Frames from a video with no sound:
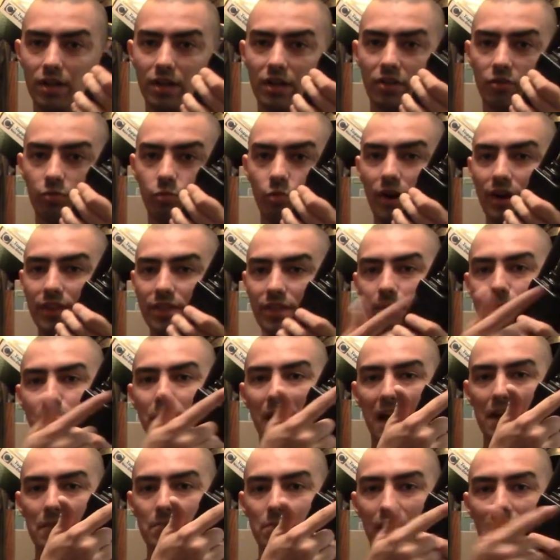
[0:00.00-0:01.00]
It's one, the
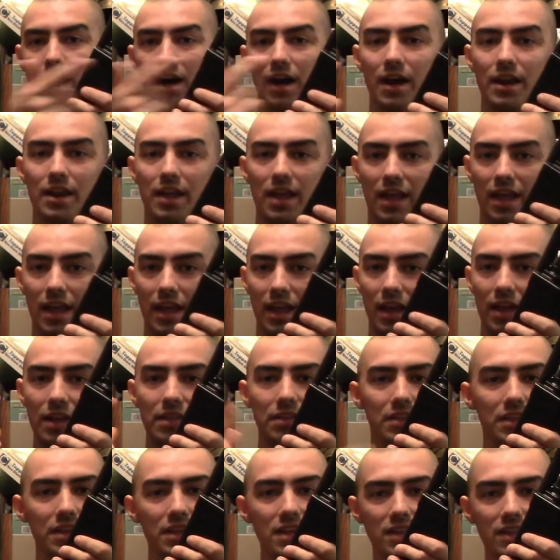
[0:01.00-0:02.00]
bipod,
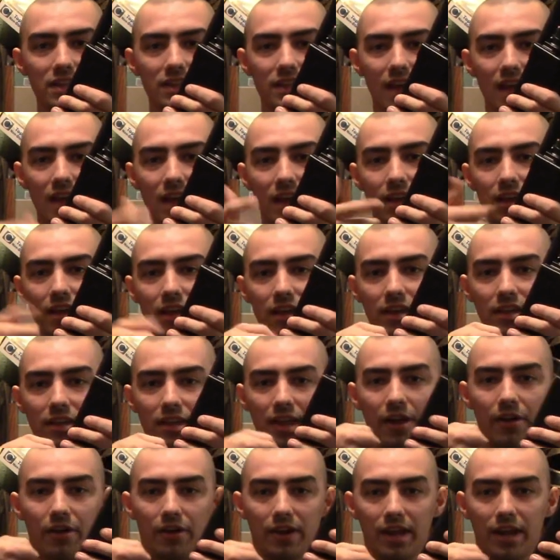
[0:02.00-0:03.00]
and the said
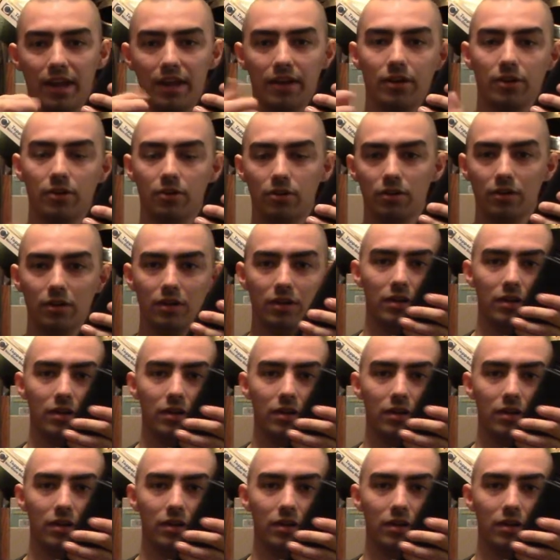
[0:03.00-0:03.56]
carry handle.